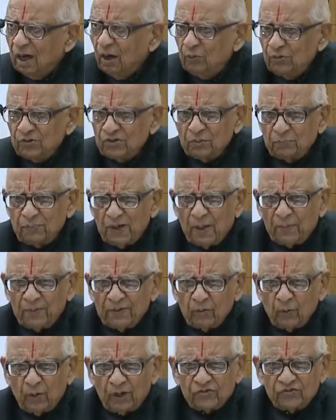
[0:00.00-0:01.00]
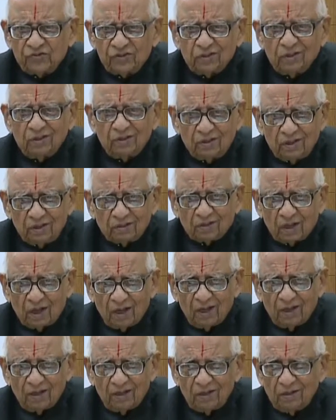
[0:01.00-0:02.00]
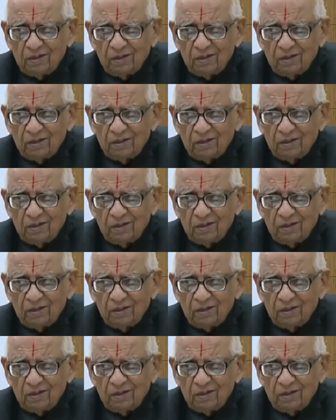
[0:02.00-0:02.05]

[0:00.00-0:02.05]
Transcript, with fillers: How is he blabbering? Why is it in Gita?